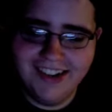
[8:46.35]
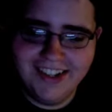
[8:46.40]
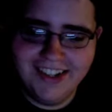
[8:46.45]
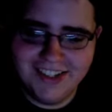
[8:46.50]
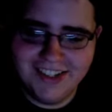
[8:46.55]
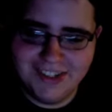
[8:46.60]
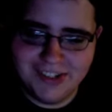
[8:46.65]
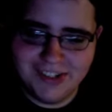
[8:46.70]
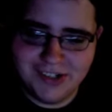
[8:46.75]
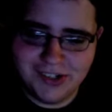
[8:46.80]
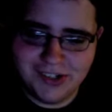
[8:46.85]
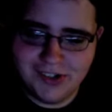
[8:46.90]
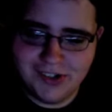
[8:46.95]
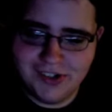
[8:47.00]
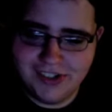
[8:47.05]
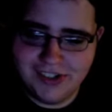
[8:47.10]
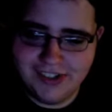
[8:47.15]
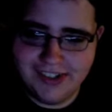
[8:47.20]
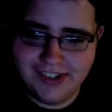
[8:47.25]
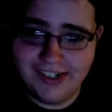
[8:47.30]
So
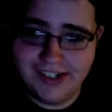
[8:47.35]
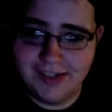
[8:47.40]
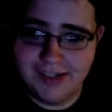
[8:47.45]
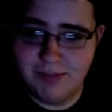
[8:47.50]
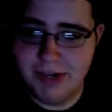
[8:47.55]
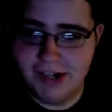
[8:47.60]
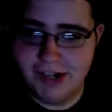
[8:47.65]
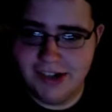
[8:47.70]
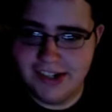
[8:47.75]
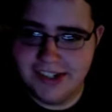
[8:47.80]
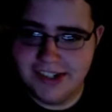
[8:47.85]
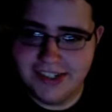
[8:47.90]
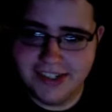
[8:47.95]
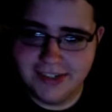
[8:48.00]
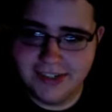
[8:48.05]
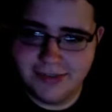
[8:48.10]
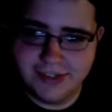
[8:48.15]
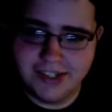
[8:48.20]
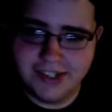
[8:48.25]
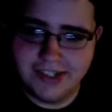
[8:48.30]
bury as
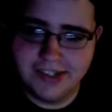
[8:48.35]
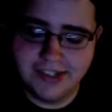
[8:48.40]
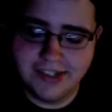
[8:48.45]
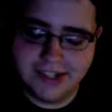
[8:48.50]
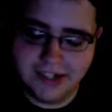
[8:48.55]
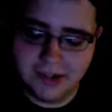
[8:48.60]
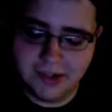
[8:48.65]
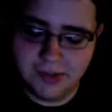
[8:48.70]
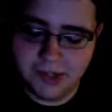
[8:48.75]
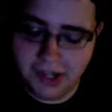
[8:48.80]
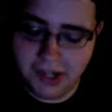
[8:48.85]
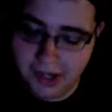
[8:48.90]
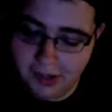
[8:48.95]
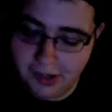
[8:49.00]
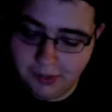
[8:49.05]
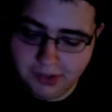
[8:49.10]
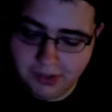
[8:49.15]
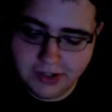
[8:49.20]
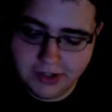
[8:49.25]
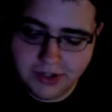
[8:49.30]
if it's a terrible game
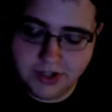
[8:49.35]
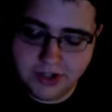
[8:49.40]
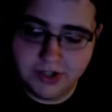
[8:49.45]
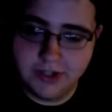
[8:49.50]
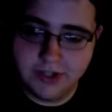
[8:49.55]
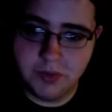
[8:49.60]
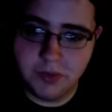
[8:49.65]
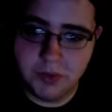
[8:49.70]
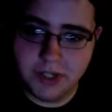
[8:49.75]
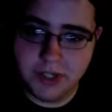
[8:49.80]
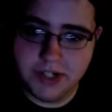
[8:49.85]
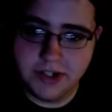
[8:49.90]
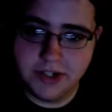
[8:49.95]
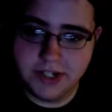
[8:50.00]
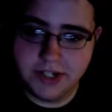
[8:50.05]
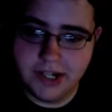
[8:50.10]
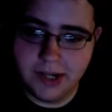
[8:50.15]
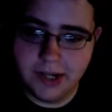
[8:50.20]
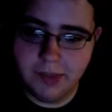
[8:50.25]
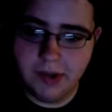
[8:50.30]
and you shouldn't even waste your
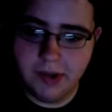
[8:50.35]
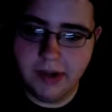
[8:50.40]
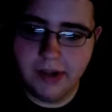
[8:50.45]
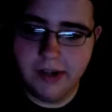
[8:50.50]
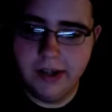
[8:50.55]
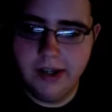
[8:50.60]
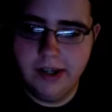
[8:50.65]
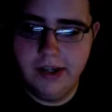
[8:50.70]
time on it.